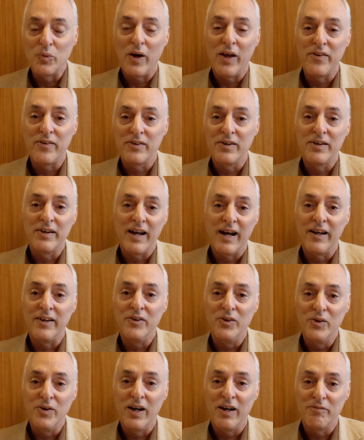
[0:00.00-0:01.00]
whether or not
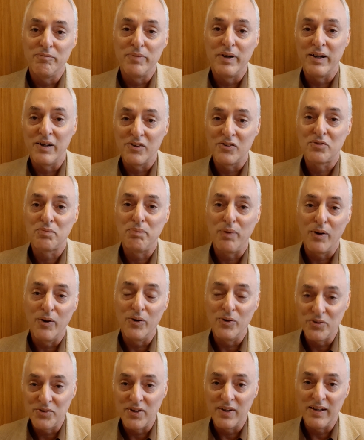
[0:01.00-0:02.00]
you have been
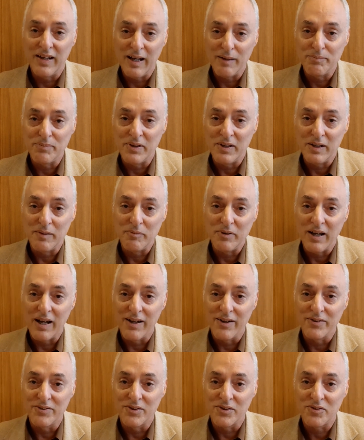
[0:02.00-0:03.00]
exposed to the
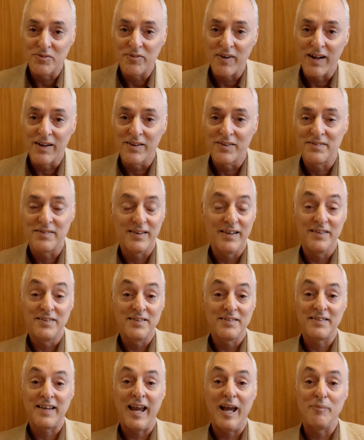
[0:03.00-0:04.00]
epidemiologist fallacy. It
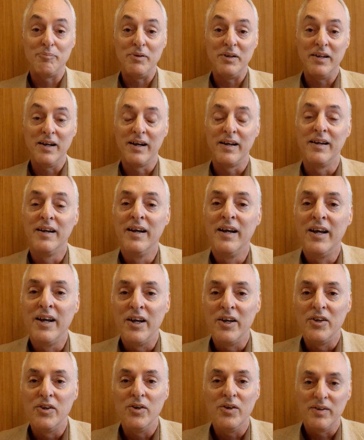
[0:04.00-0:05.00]
just can't be done.
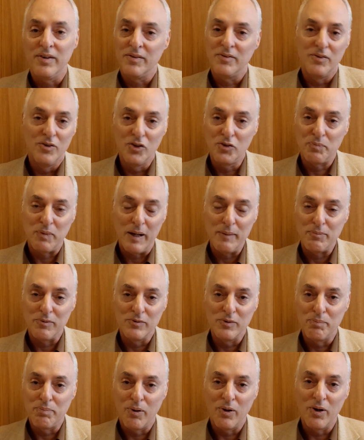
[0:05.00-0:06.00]
Uh, newspaper
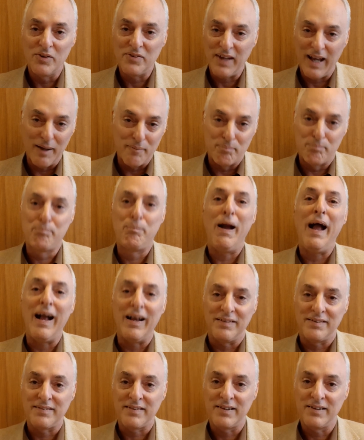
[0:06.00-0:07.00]
reports, at
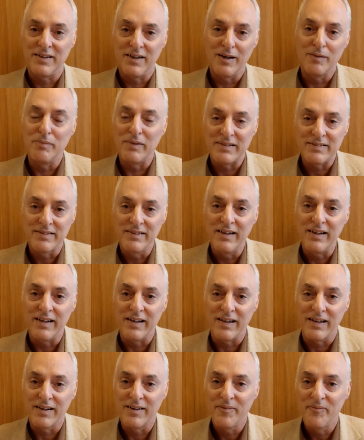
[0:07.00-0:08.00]
best, are
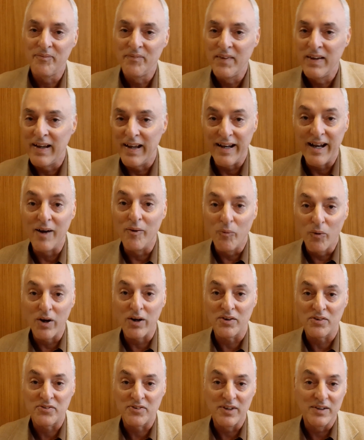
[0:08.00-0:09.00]
misleading, and at
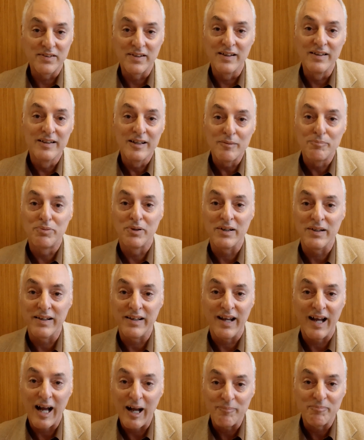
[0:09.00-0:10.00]
worst, they're deliberately
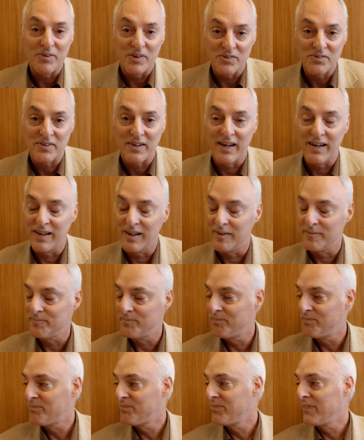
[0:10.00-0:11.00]
obfuscating.
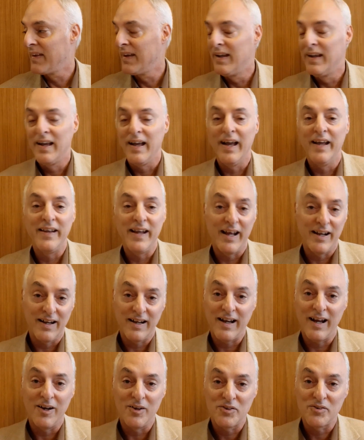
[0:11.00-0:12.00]
And that
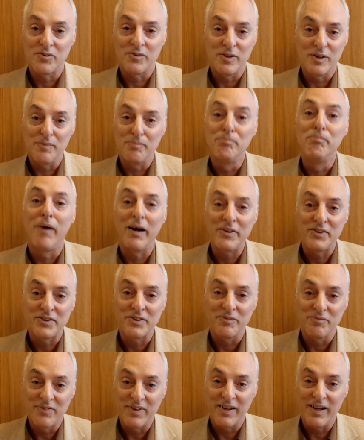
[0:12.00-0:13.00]
accounts for much
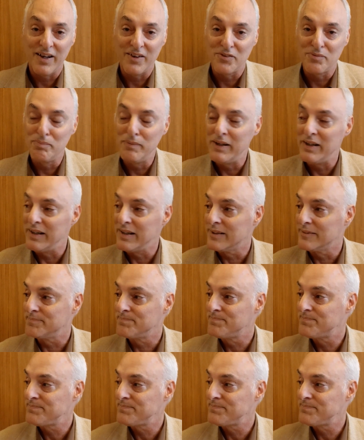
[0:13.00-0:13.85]
of today's media.